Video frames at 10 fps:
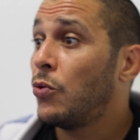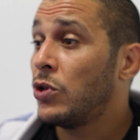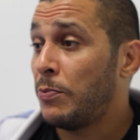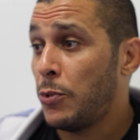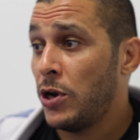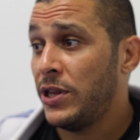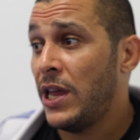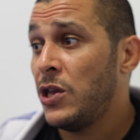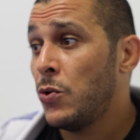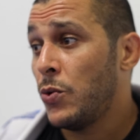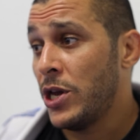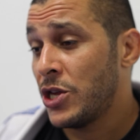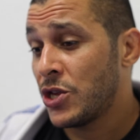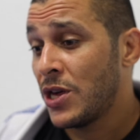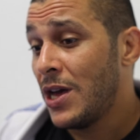the point that you
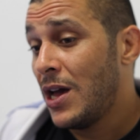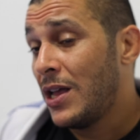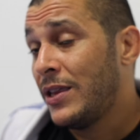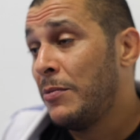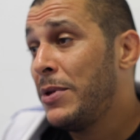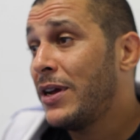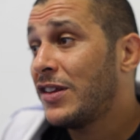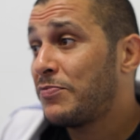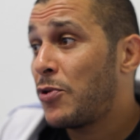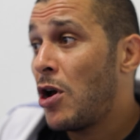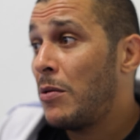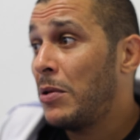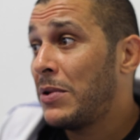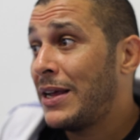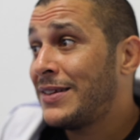wish. The biggest
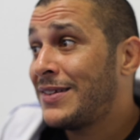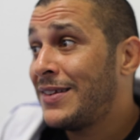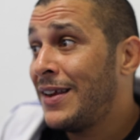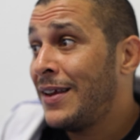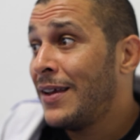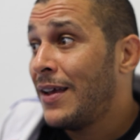problem I see